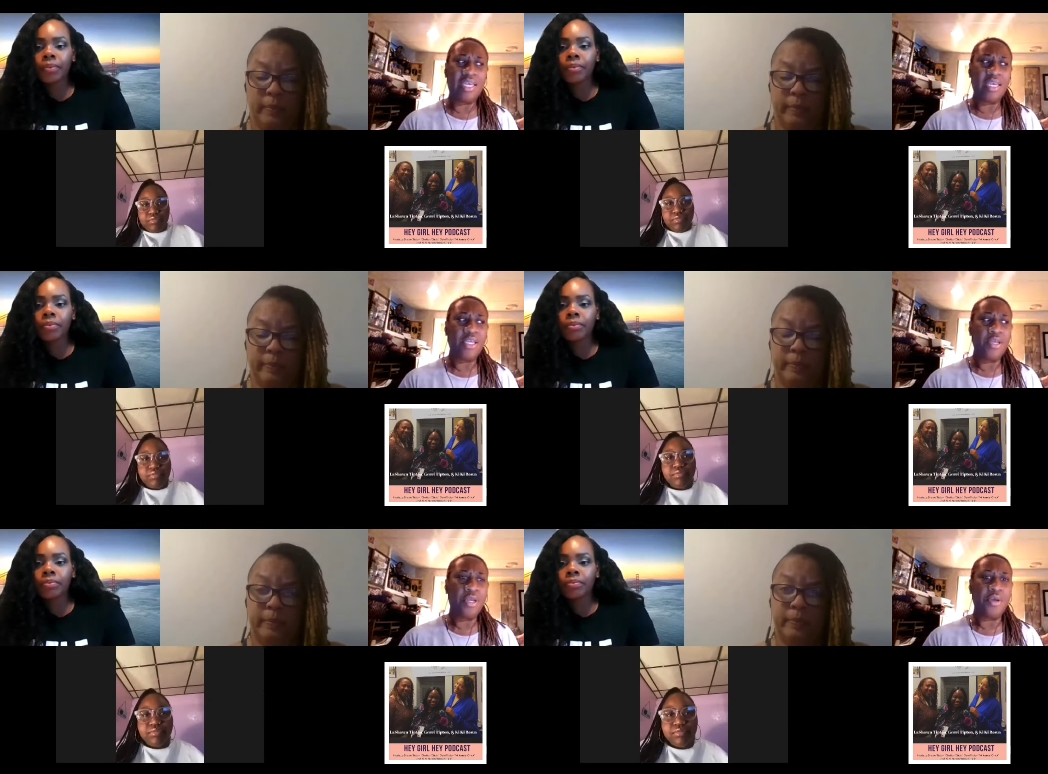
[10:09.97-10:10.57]

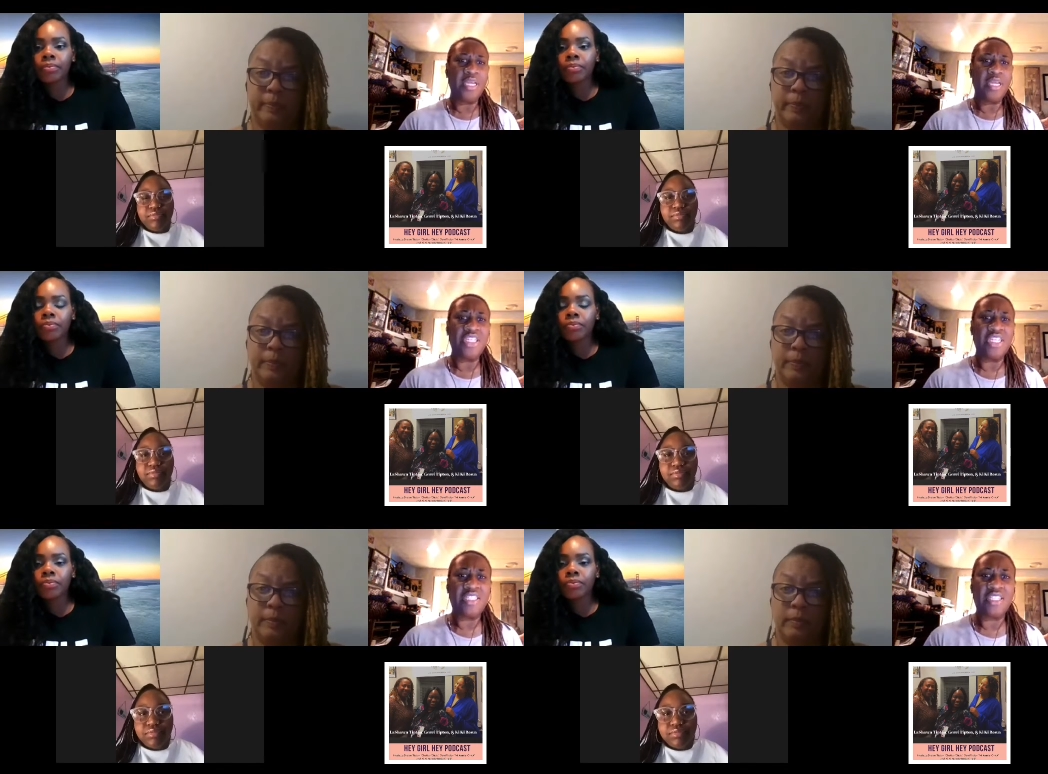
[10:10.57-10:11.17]
Speaker 1: you know it's
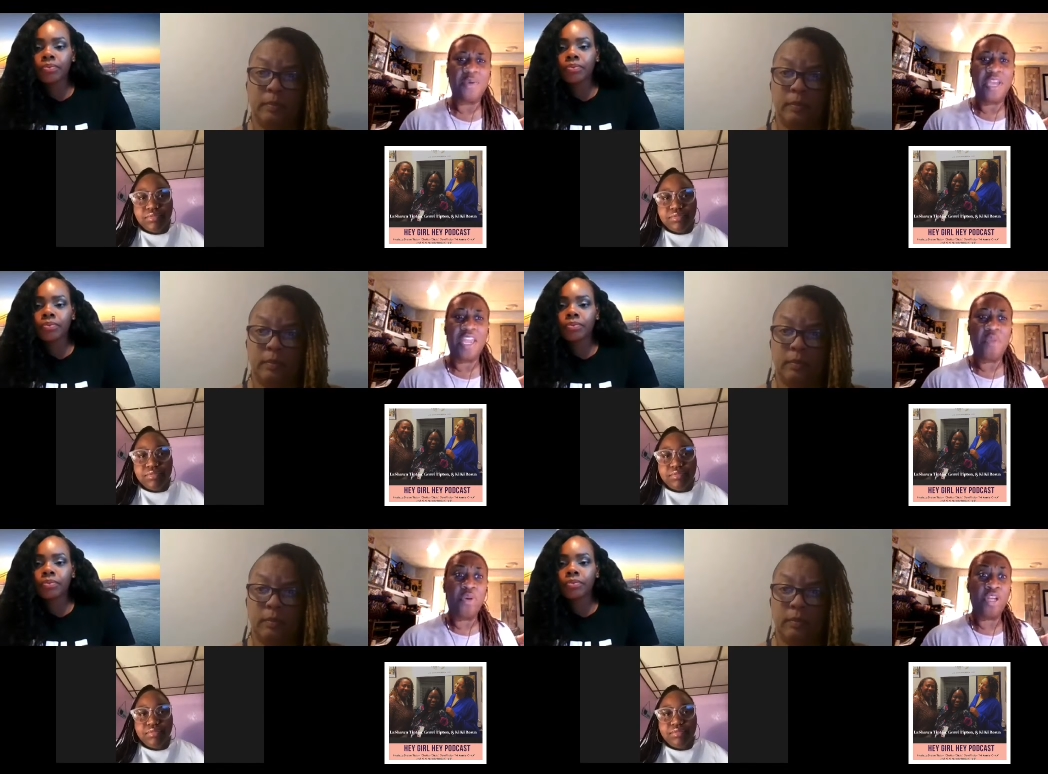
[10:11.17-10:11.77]
just the way he
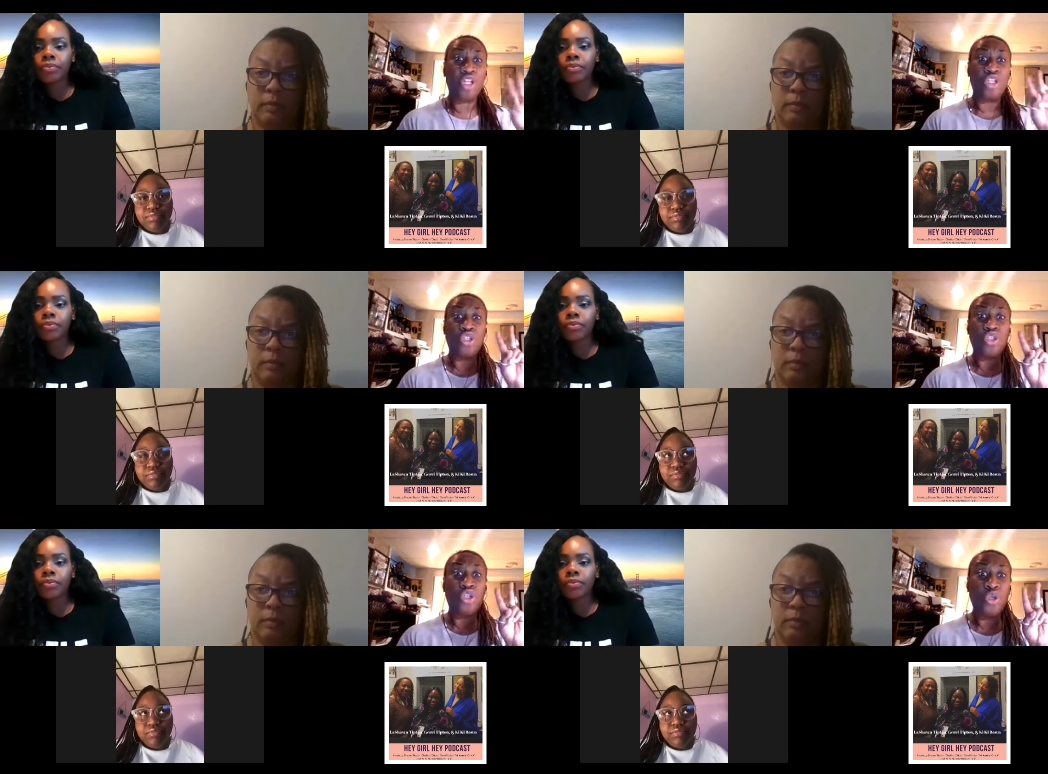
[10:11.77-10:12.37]
put
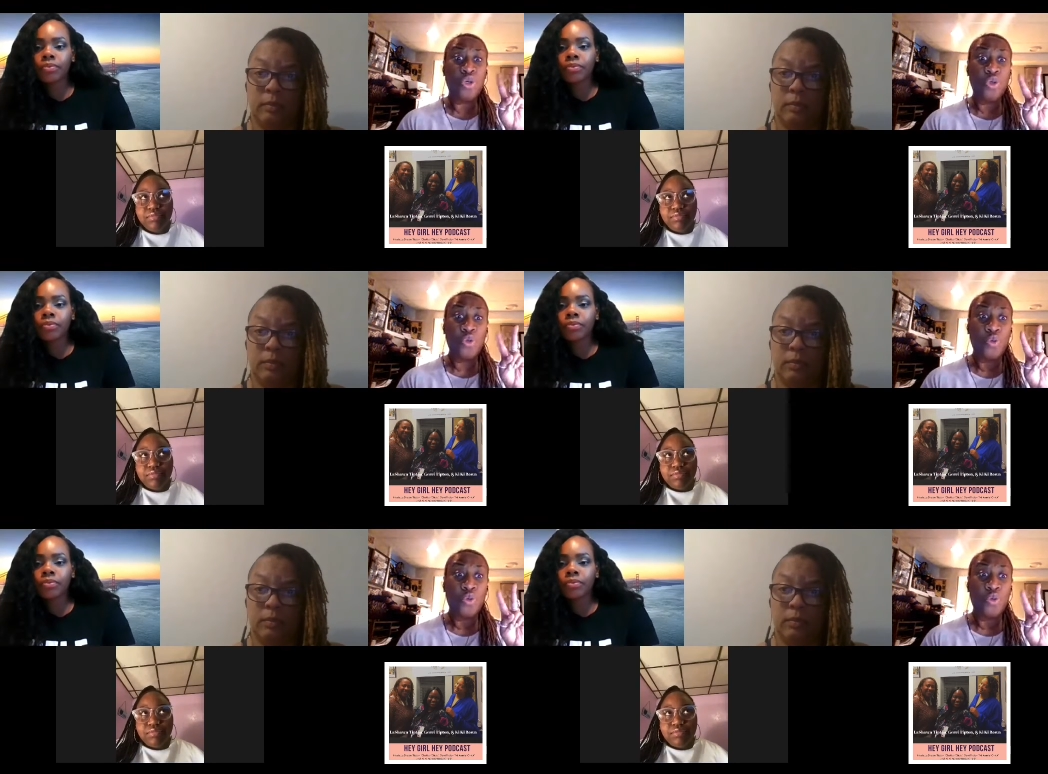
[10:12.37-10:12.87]
two